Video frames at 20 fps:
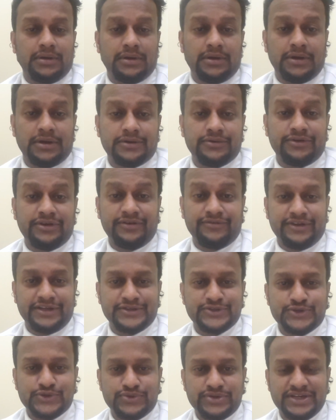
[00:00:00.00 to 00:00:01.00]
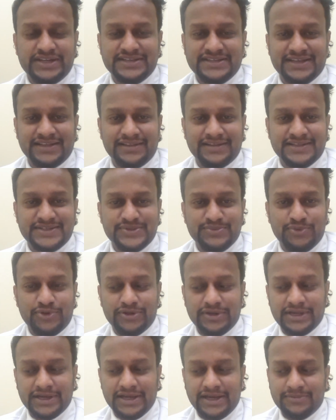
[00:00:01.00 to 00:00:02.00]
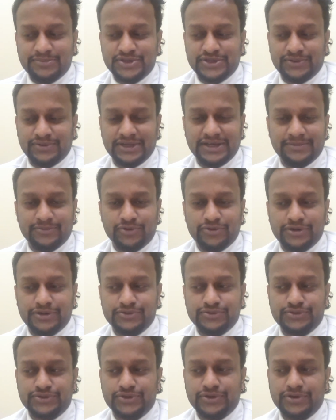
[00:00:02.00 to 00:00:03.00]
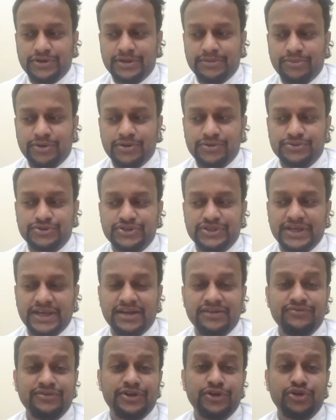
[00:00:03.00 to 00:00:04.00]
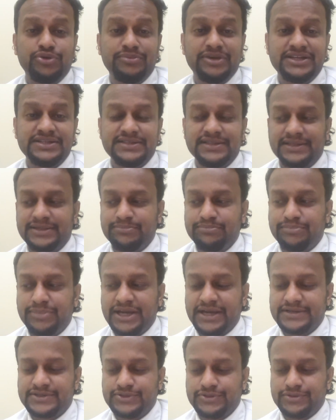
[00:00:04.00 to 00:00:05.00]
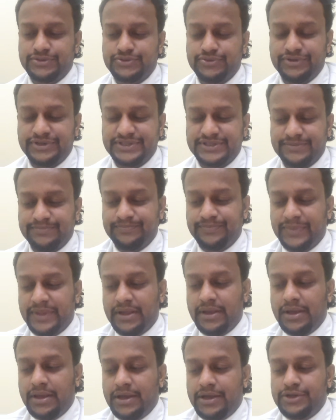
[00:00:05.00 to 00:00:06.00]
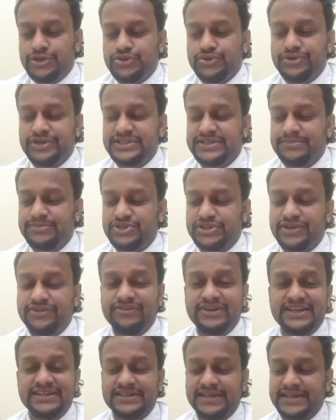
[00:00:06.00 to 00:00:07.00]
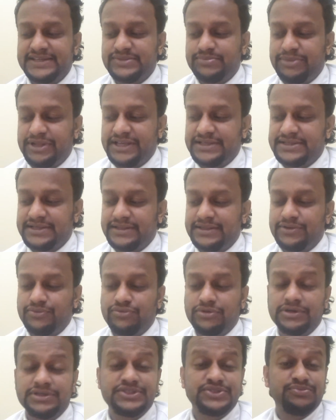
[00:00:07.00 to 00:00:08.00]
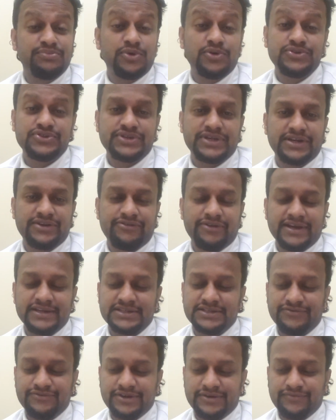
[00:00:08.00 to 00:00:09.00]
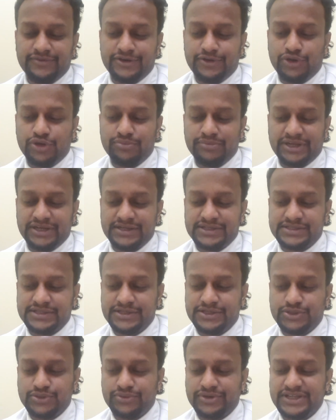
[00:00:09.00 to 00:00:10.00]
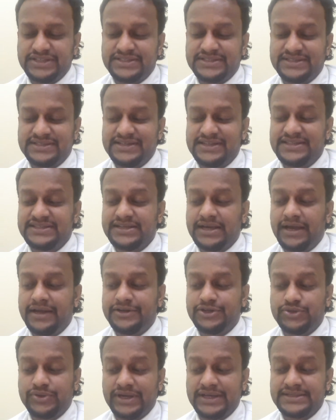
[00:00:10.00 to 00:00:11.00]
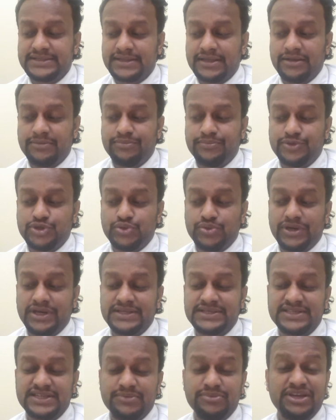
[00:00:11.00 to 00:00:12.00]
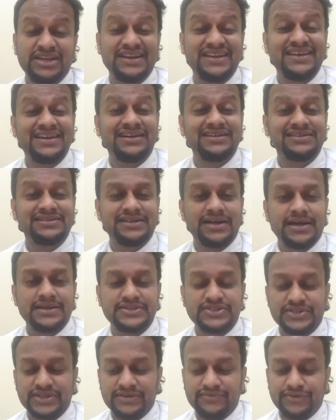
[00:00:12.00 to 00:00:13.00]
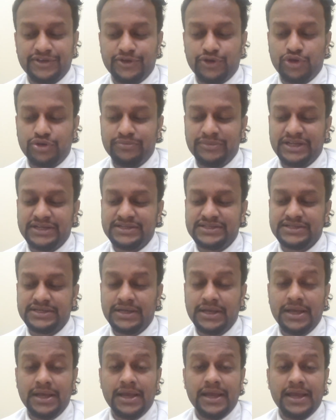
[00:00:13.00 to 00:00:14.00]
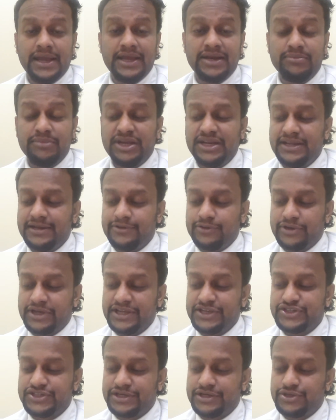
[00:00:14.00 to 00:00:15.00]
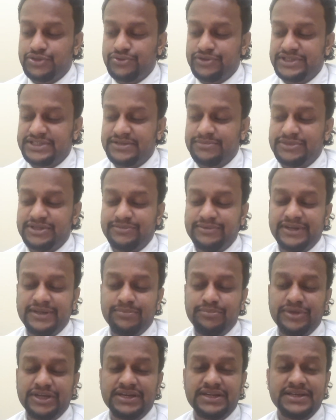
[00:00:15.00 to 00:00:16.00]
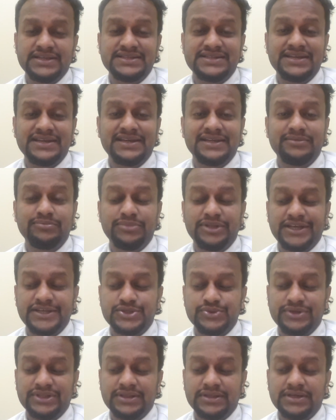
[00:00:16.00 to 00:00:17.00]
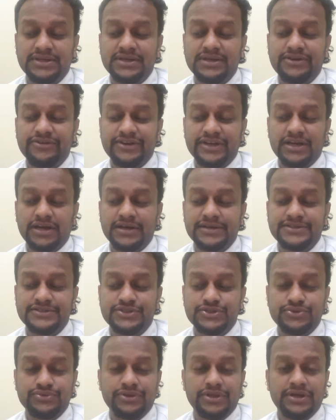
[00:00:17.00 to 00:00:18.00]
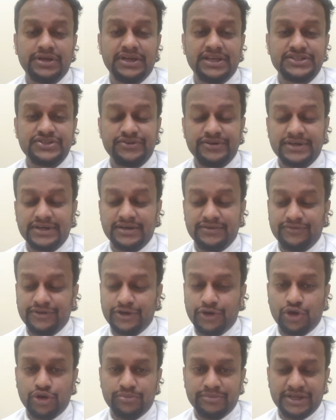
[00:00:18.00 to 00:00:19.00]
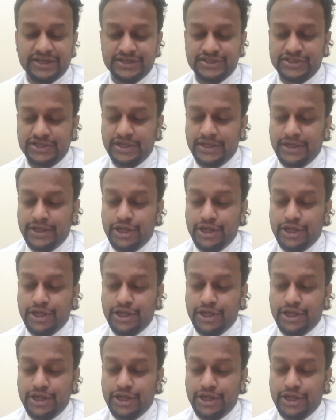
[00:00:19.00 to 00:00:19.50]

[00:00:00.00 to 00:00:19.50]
Good evening, students. In this small capsule, I am going to talk about the environmental impacts on tourism. Tourism generally takes place in the world's most attractive environment. Tourists desire to escape to a seemingly untouched environment. In many locations, tourism development has taken place with little regards to the natural environment.